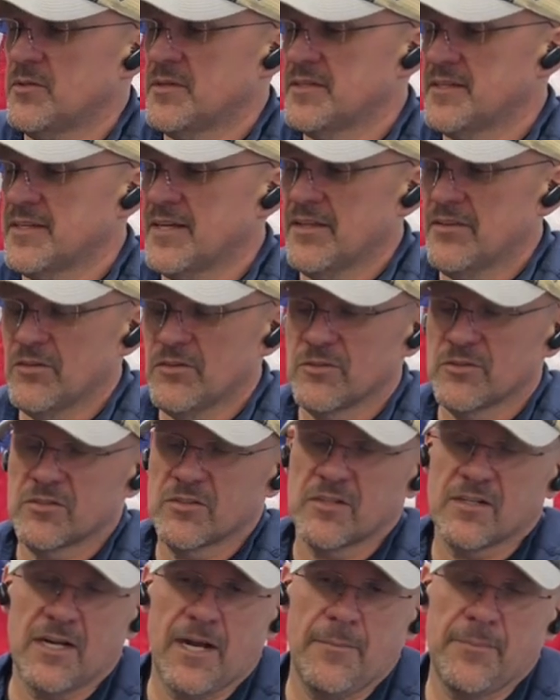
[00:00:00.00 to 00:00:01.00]
going together
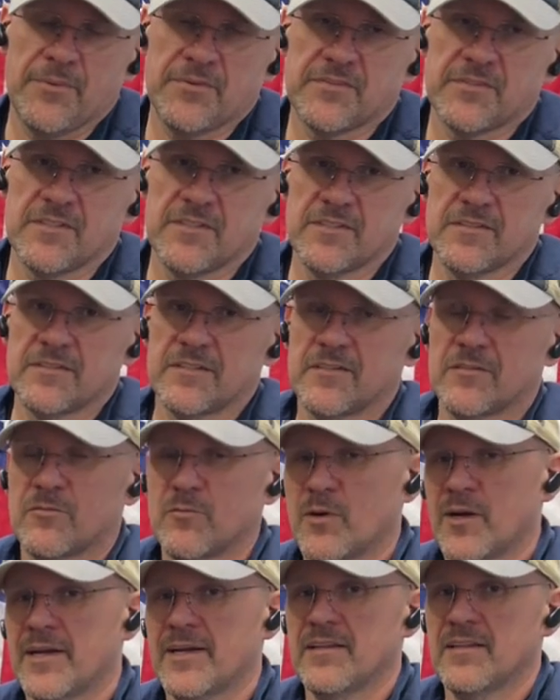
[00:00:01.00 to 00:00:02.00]
or opposite,
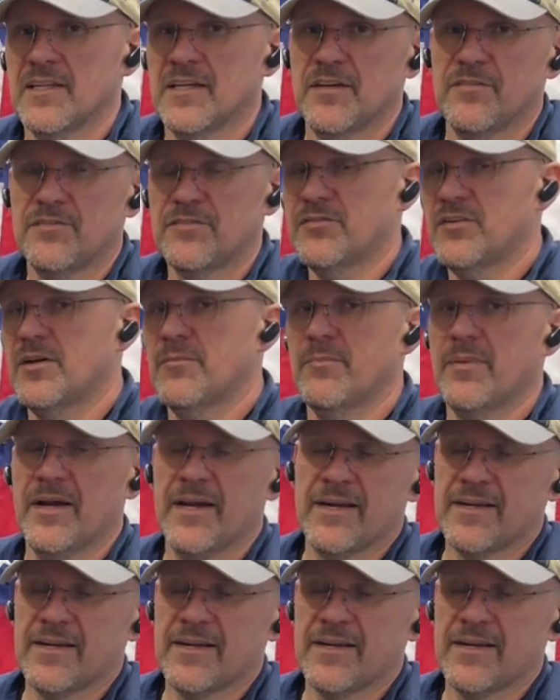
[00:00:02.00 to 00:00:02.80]
right, left, front,